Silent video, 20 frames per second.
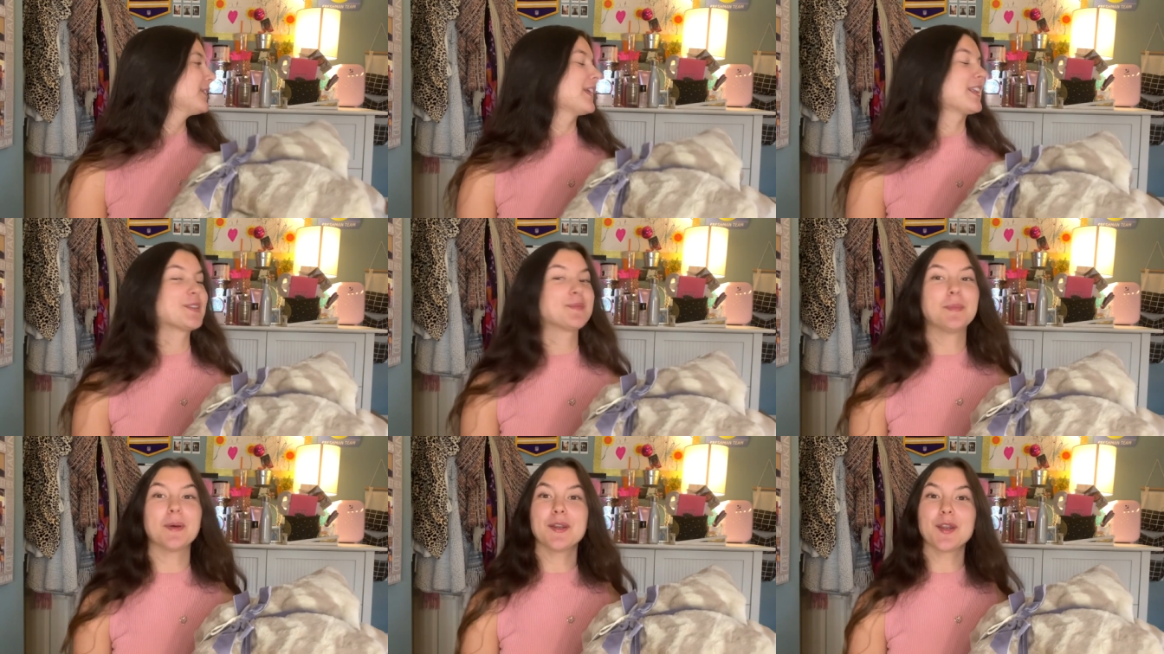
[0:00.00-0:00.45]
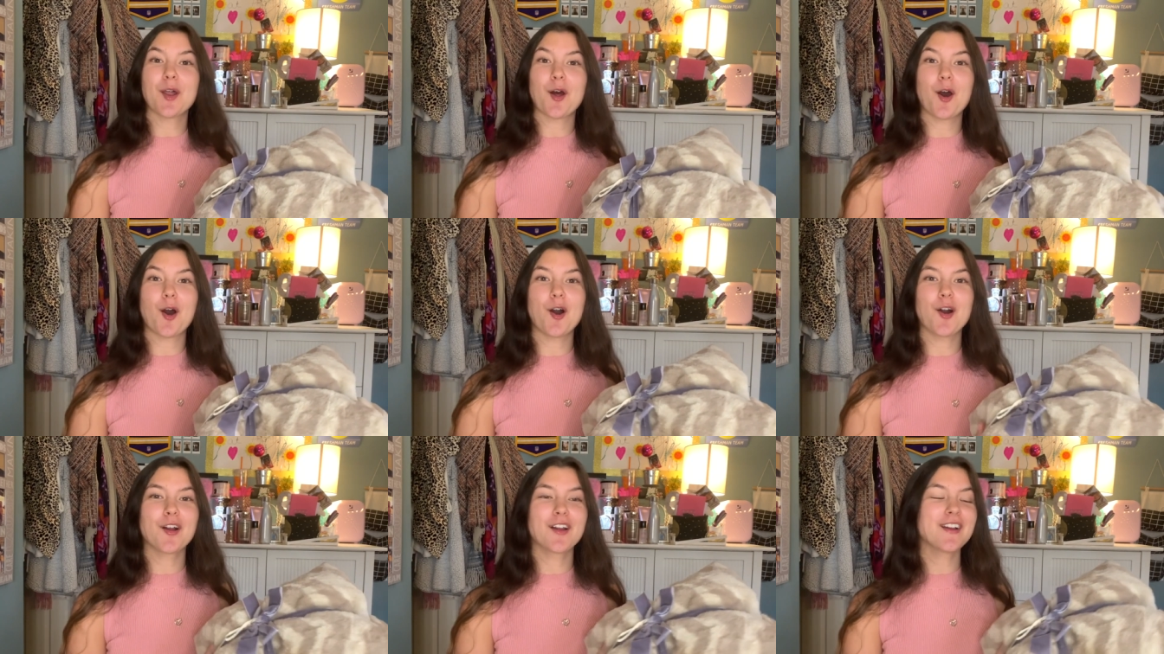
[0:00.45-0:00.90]
that's my
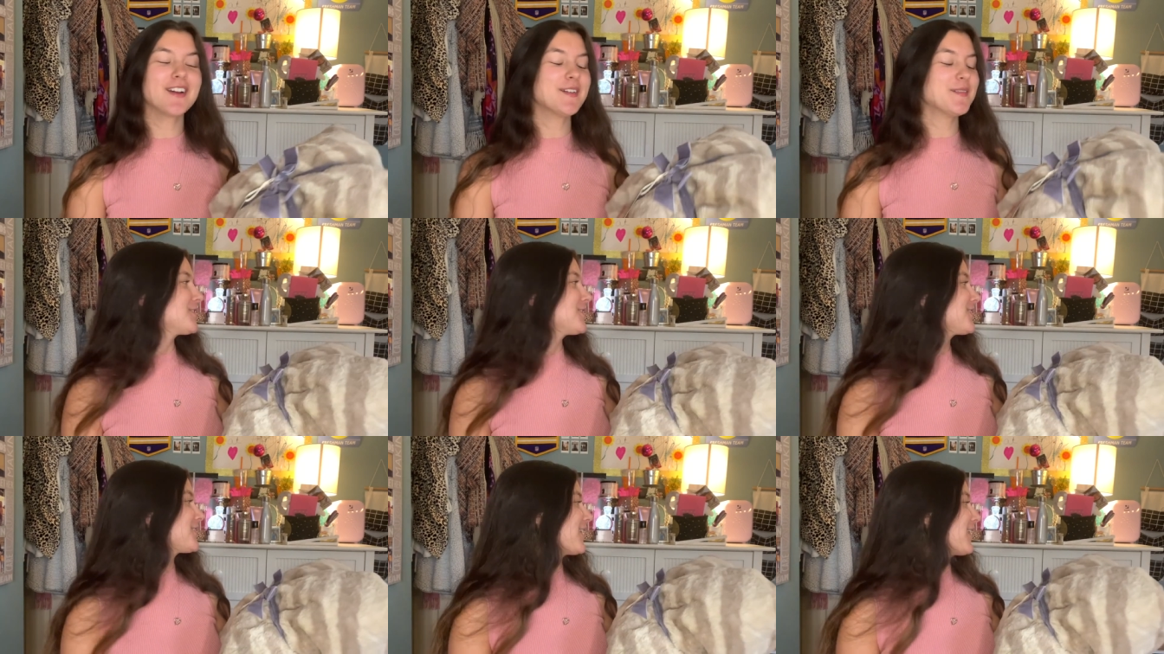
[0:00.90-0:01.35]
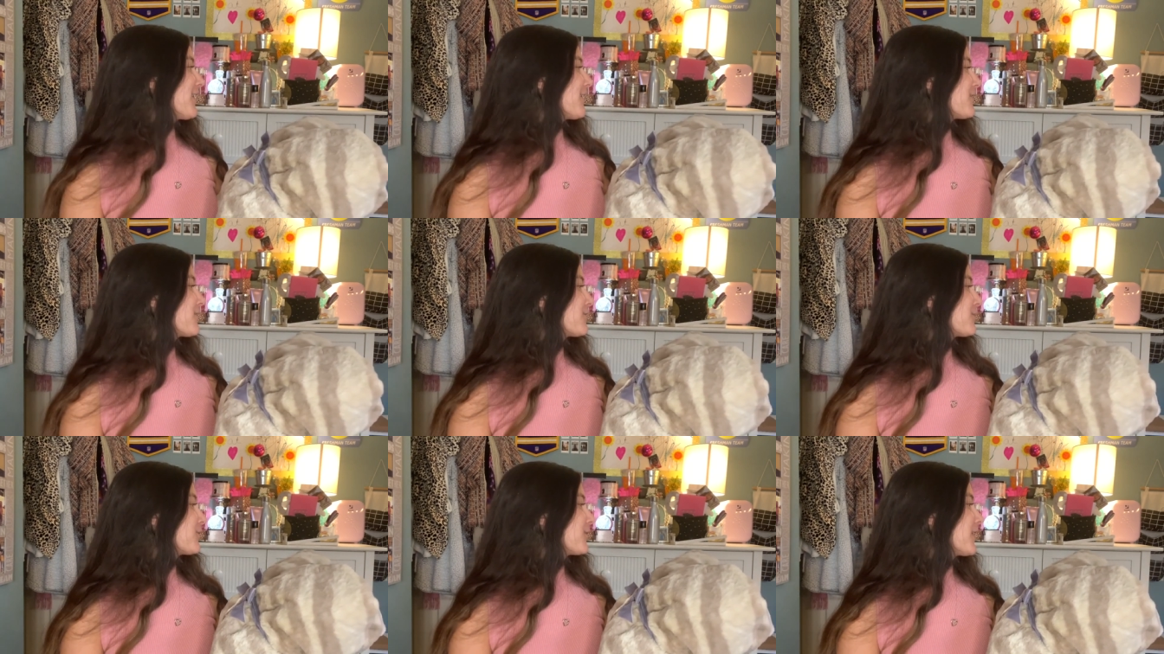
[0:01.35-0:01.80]
dog she's like
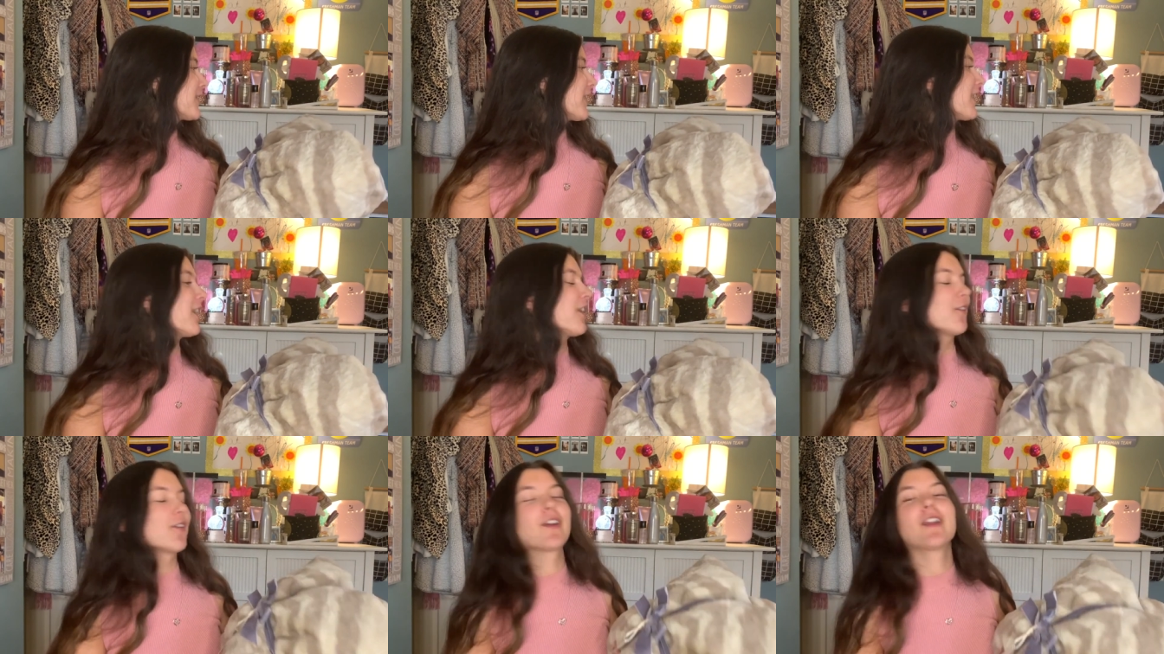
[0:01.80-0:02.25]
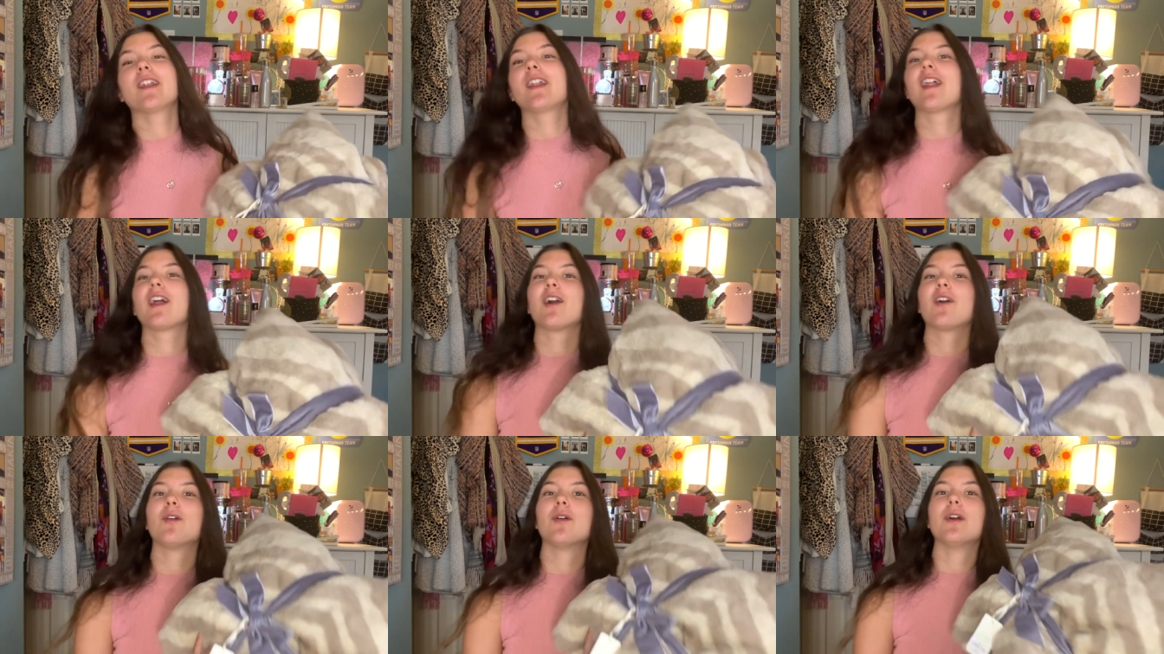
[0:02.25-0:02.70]
freaking out right
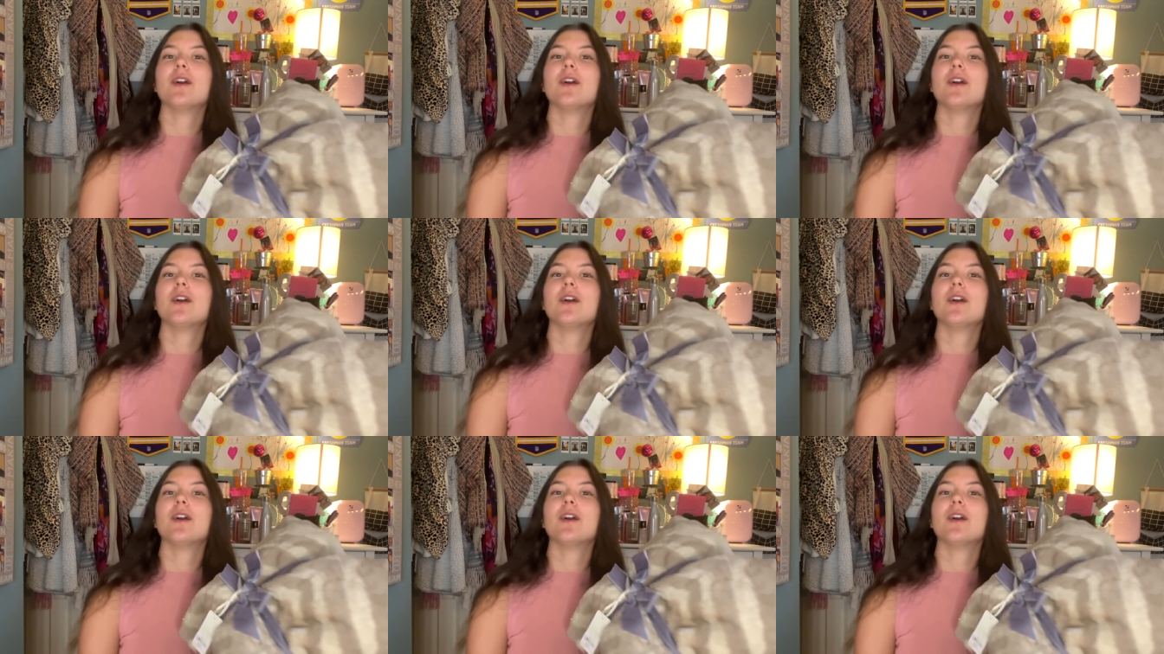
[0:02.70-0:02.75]
now